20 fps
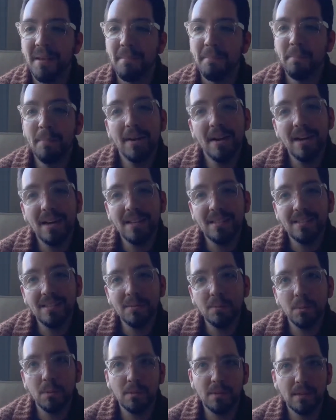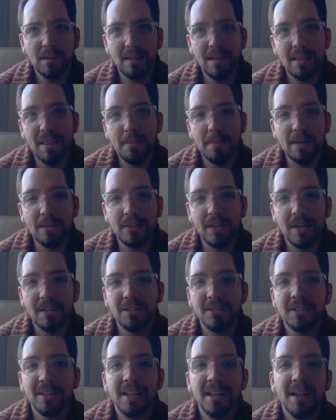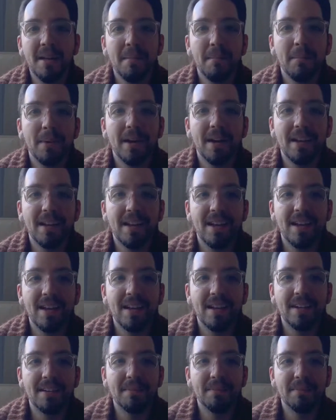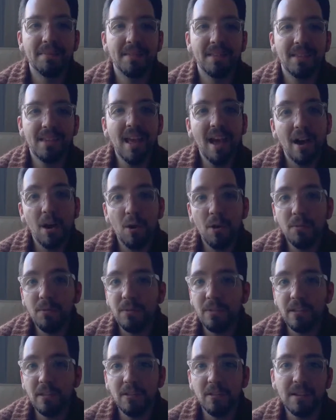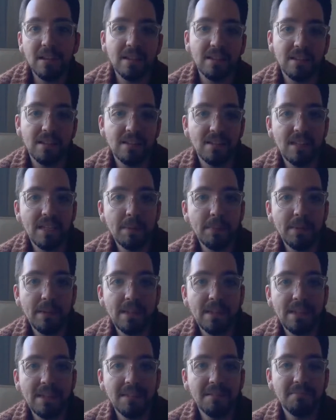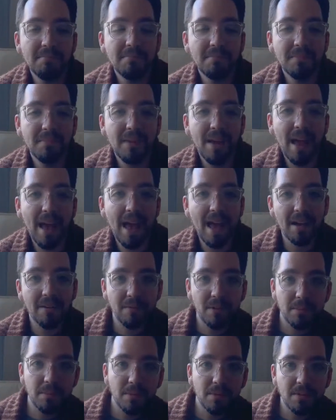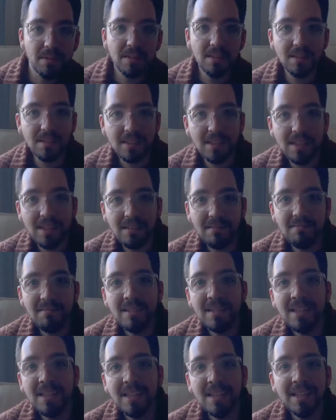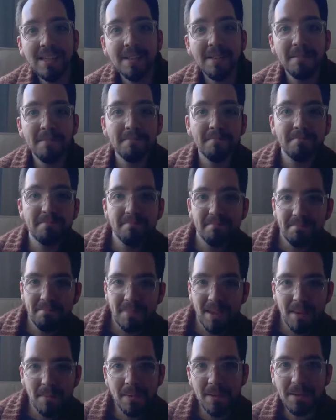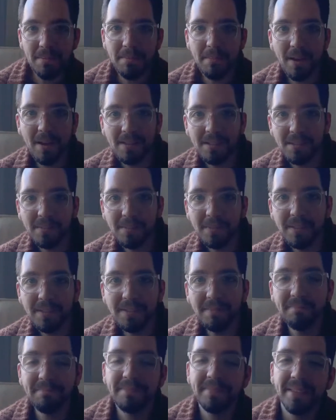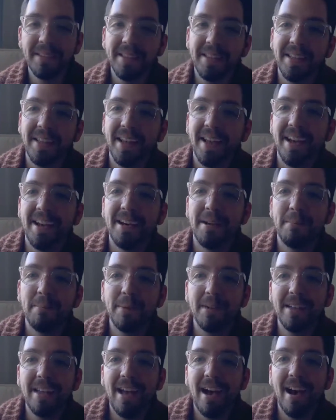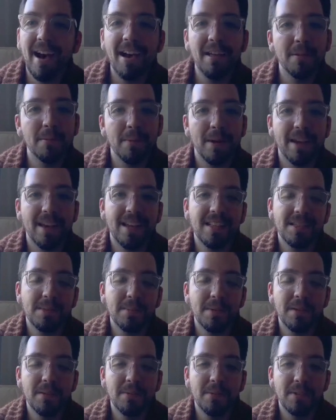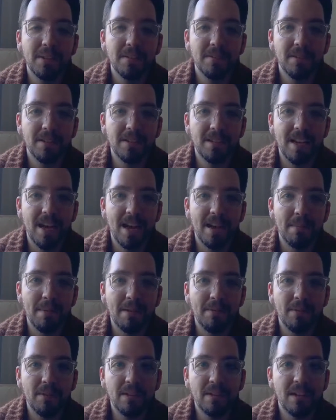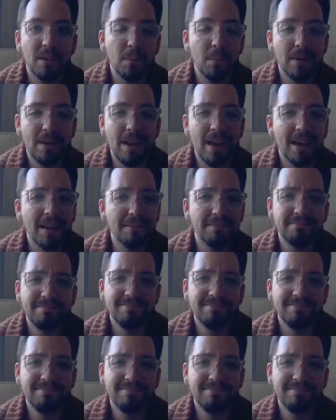But we'll see. That might change. But hopefully you'll get to see me at Rumpelstiltskin. Maybe, possibly. But either way, it's been a really fun time. I've only done one night.